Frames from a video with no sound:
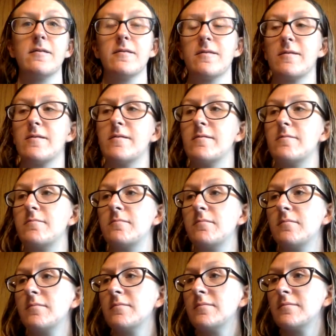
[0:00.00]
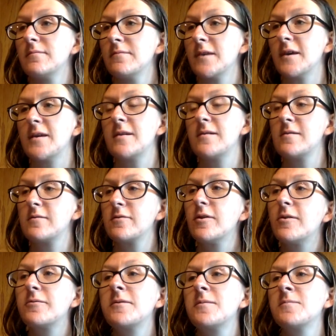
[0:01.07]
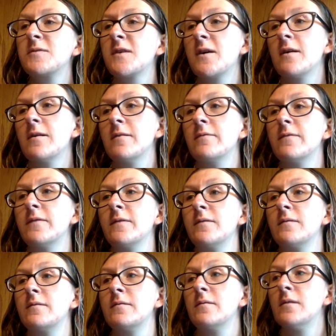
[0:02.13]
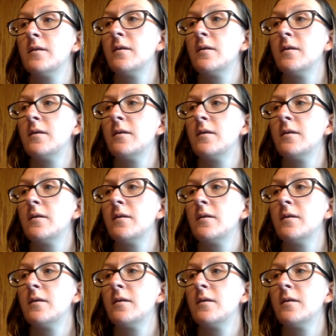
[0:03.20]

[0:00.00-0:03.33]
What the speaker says: um, like he can clone himself and